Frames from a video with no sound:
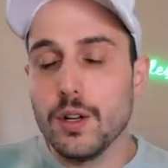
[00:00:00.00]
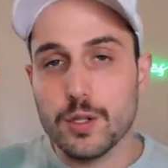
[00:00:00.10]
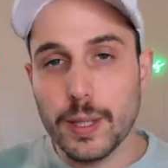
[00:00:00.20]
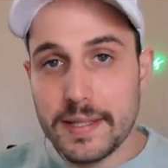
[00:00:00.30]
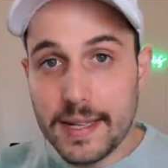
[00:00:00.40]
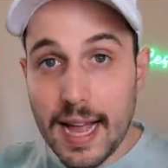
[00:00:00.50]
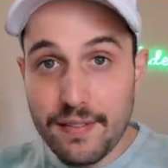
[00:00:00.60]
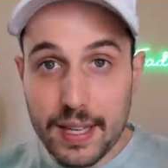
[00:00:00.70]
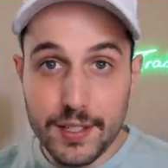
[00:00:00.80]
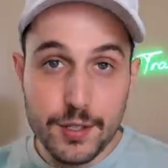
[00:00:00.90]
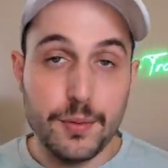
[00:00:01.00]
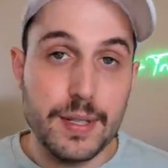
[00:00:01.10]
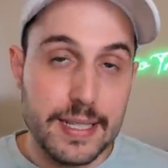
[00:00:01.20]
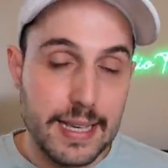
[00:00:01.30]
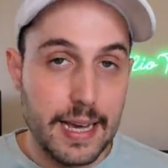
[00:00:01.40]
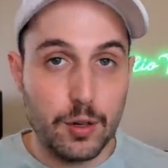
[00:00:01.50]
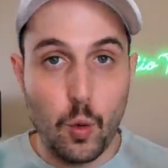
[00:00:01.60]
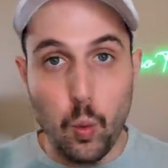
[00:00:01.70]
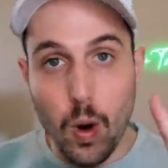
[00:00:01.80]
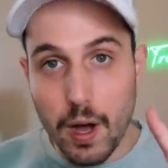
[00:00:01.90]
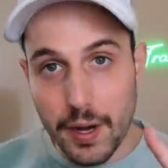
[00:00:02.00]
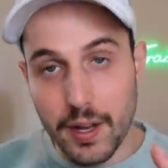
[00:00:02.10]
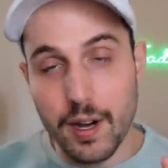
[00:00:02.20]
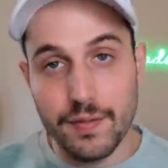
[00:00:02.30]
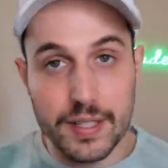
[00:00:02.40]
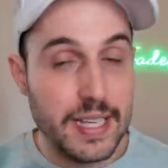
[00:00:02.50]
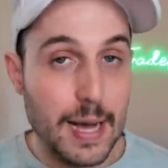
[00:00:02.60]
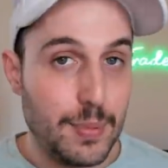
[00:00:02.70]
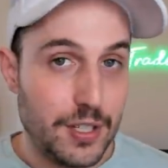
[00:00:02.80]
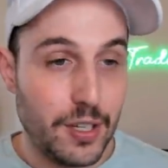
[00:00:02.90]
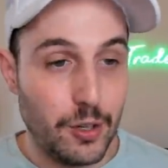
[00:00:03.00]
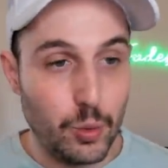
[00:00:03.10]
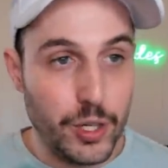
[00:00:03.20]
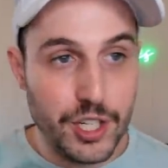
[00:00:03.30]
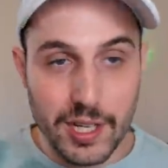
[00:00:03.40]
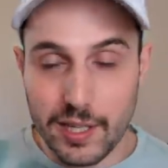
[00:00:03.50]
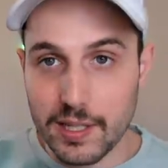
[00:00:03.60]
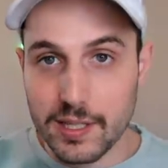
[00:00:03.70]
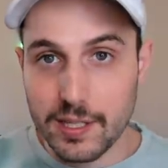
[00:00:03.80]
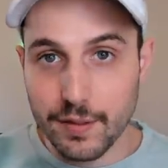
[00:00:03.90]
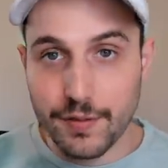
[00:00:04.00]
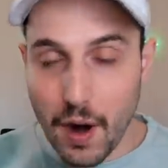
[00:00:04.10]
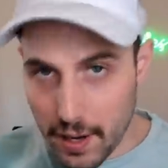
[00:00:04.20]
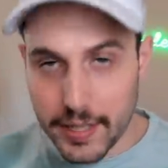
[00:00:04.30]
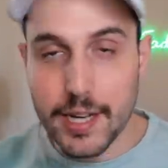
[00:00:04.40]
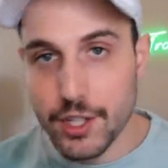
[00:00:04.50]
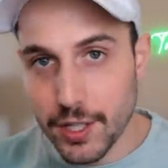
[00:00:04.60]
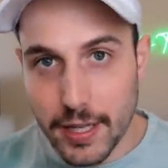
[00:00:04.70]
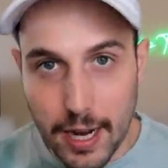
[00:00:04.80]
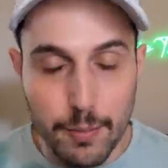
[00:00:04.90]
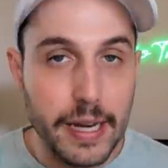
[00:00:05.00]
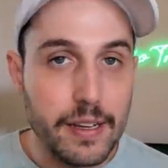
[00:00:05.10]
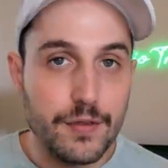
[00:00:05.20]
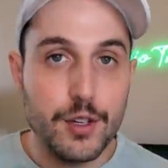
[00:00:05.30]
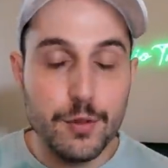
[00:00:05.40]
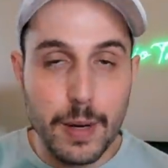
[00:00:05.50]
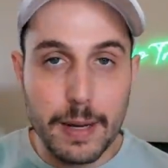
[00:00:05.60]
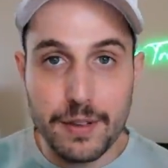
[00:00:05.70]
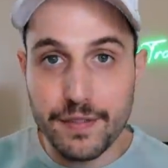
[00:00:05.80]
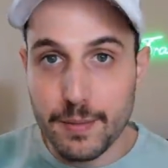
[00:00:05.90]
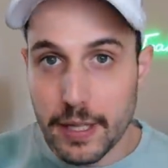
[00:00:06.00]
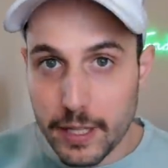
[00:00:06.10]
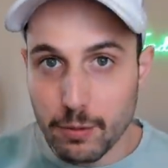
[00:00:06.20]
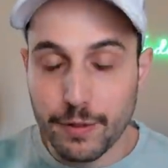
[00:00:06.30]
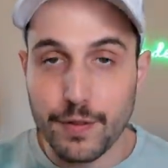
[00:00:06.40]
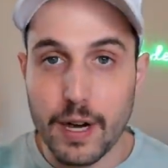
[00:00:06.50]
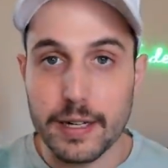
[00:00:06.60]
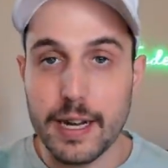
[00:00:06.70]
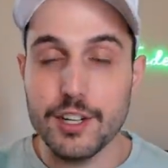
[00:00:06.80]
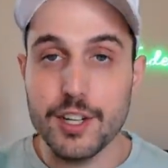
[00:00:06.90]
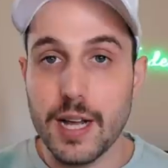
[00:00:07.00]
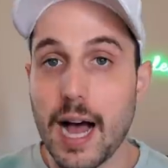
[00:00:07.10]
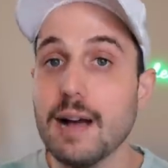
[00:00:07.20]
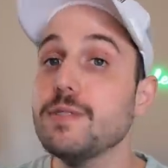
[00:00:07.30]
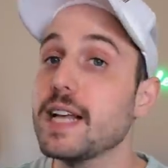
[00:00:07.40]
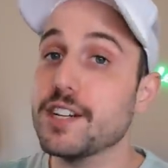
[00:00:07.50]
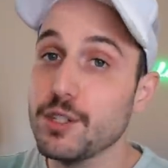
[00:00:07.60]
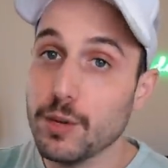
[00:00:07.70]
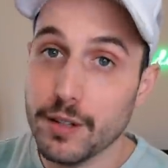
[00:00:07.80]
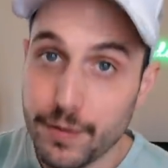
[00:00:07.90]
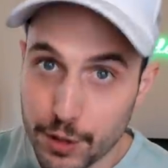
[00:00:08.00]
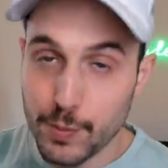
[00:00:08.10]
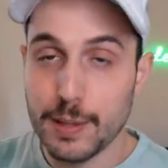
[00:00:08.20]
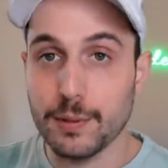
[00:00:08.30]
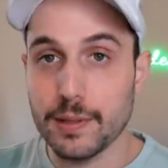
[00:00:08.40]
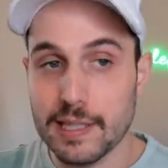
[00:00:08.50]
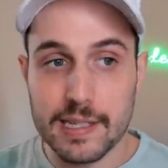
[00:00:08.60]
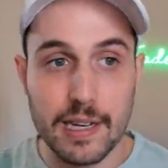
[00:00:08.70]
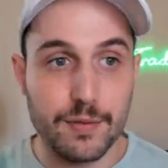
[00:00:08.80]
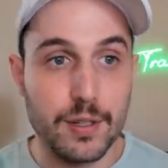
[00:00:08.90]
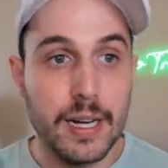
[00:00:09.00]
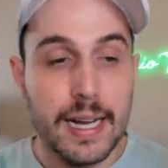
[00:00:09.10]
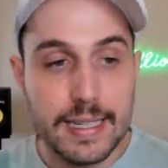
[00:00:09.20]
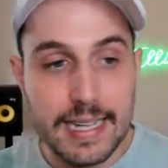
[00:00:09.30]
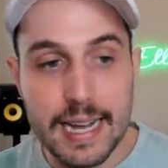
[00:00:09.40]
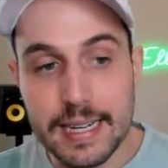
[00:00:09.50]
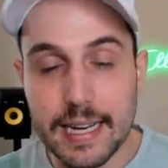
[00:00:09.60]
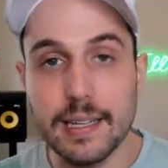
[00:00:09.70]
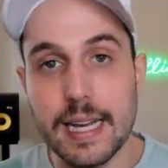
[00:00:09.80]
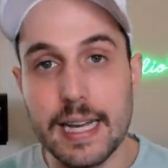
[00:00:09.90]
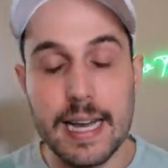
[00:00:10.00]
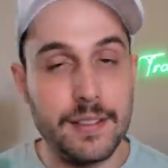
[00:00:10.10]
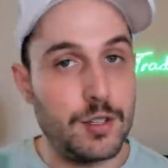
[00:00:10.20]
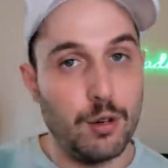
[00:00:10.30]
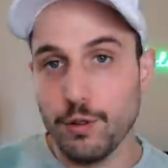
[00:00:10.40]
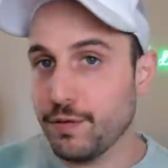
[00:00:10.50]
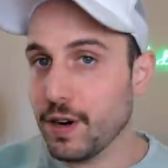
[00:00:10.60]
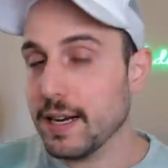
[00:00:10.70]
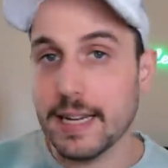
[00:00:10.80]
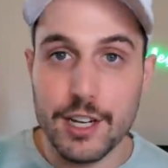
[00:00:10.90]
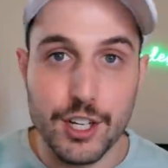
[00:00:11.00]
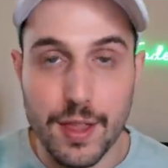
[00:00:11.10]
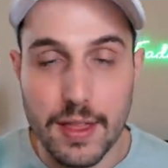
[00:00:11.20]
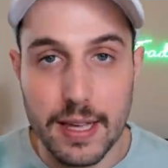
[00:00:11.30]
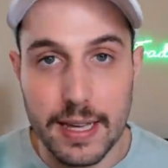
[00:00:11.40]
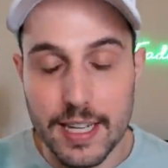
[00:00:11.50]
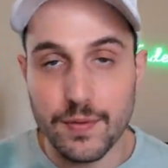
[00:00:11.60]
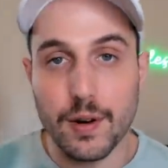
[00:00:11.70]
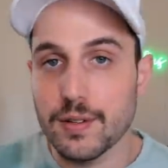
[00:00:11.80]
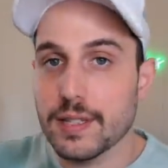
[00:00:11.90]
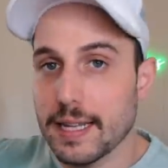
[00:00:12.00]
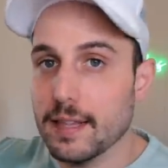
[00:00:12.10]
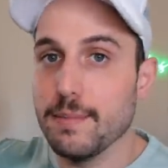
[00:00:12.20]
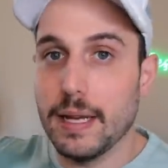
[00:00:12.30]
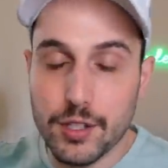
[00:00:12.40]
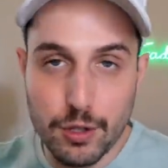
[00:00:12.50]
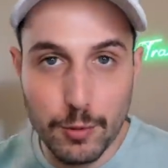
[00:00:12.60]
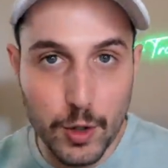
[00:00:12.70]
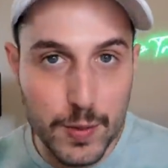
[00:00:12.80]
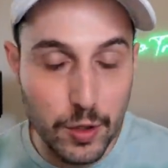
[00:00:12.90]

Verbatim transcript: So let's dive into the scandal one of this episode, which is Frog Nation. Now, many of you might be familiar with Frog Nation. I was actually one of the first people to discover Daniele and this whole Frog Nation thing as far as like the mainstream crypto